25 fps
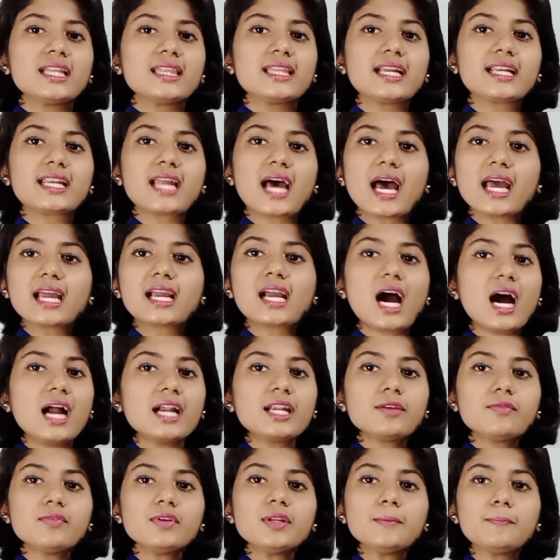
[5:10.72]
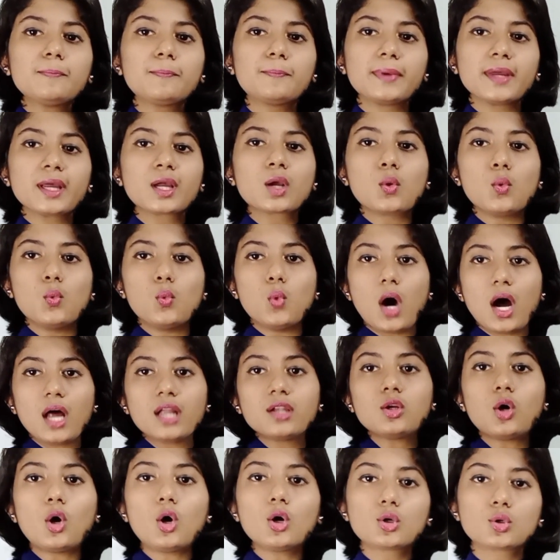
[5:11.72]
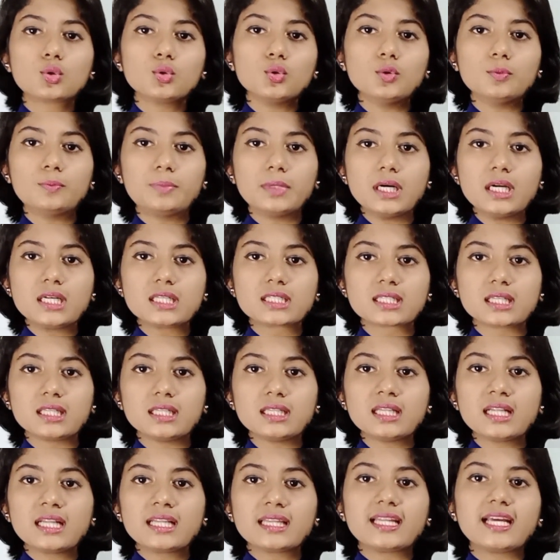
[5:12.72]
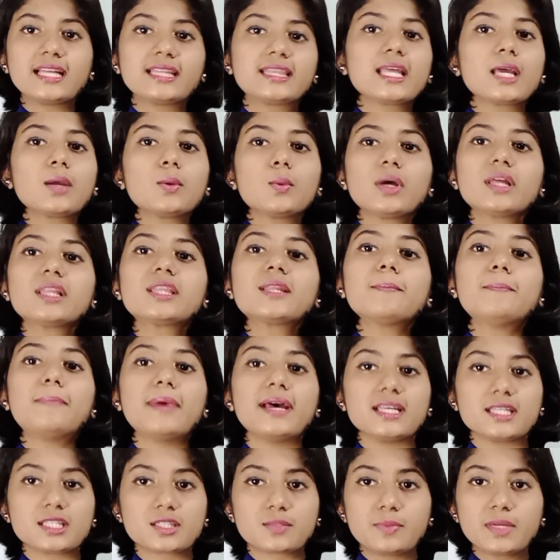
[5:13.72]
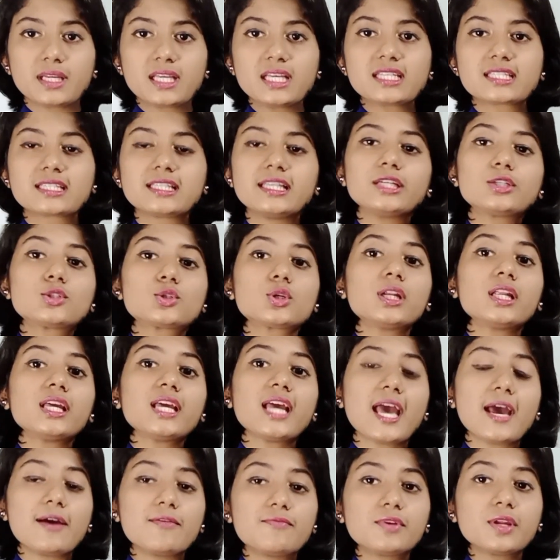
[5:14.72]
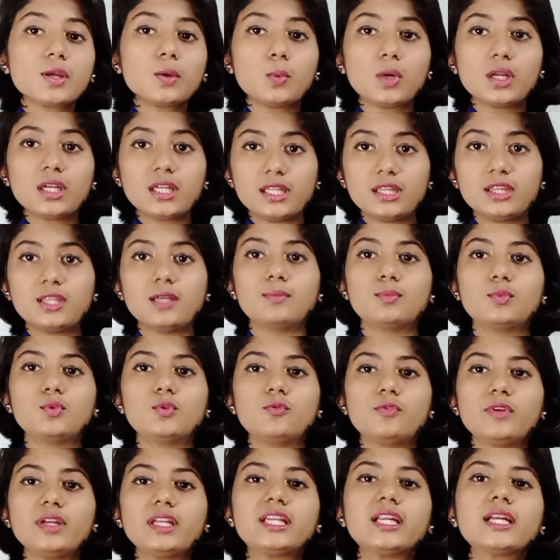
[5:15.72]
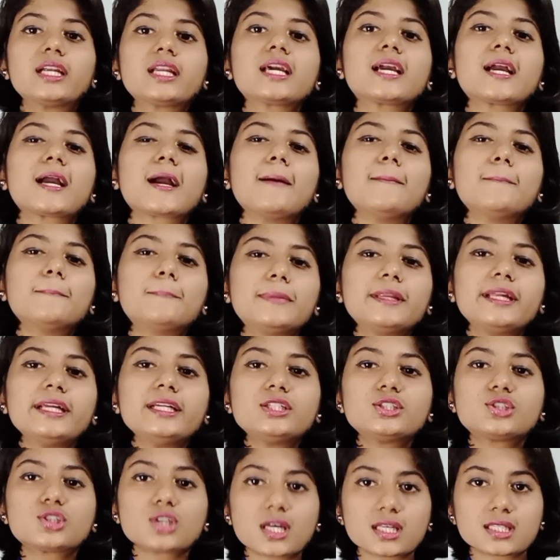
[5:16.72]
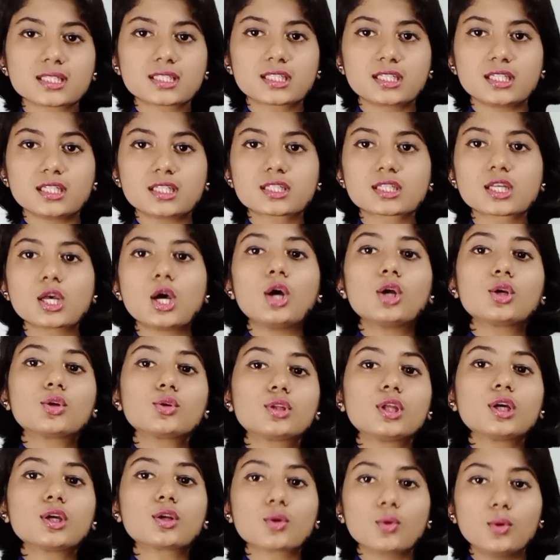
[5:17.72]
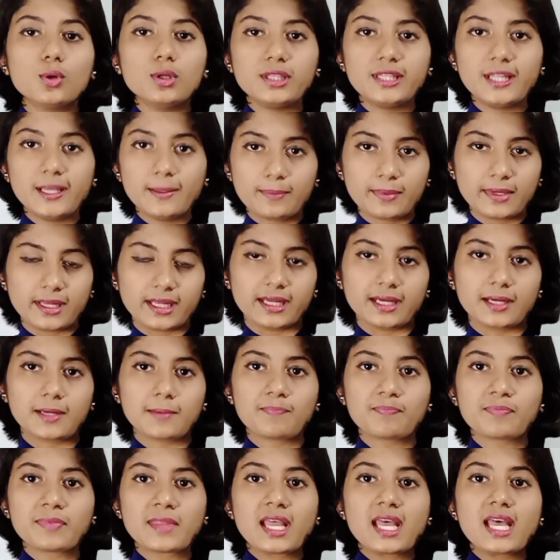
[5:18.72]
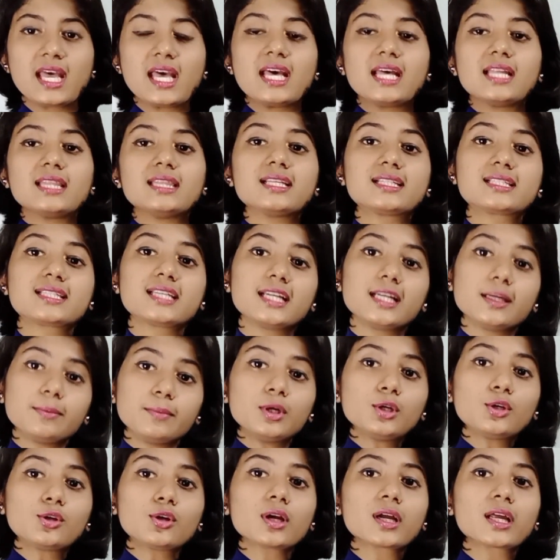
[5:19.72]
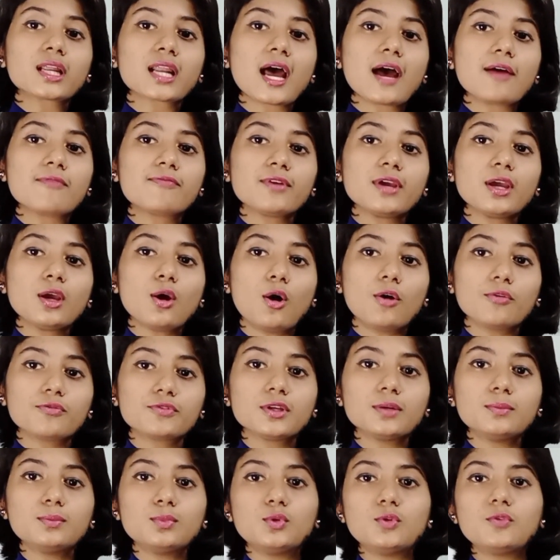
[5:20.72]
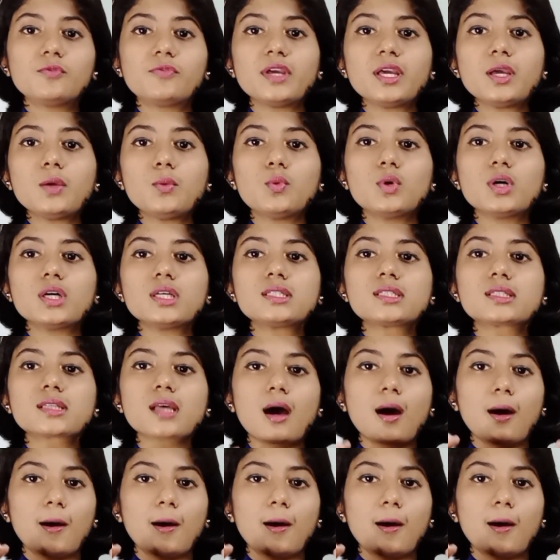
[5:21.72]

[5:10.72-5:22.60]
that I can't even pick one or two person that they were the best, because literally everyone in the movie did complete justice to the role they played. The cinematography of the movie was